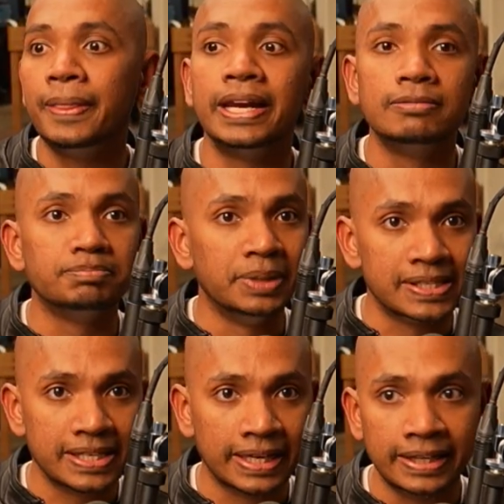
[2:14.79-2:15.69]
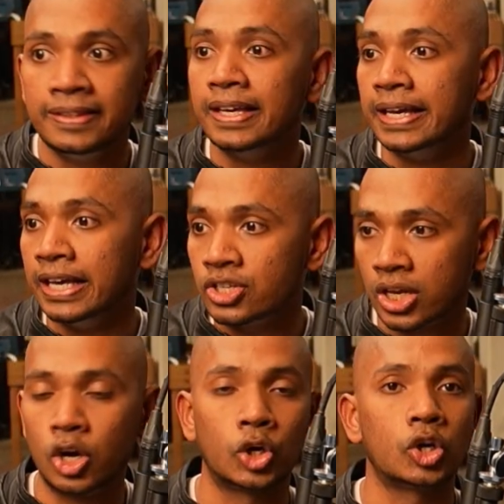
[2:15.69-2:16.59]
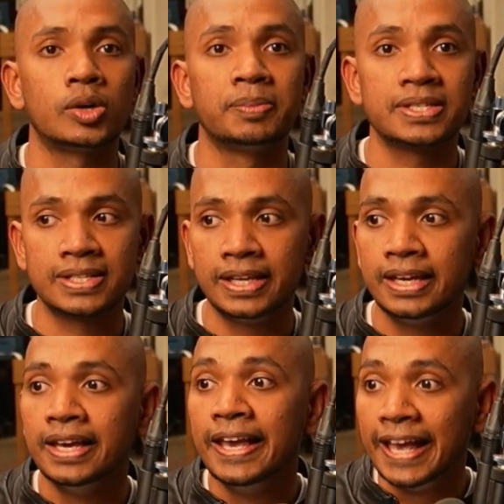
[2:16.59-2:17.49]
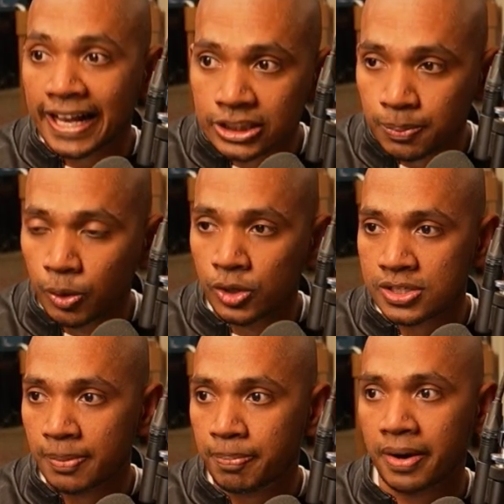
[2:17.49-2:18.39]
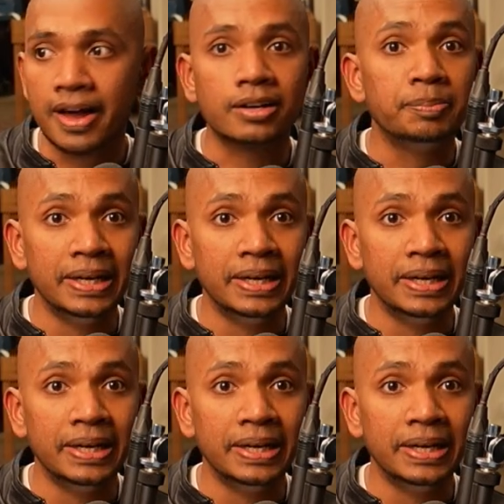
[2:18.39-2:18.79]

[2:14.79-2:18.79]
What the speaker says: And then basically the agent autonomously explores the product,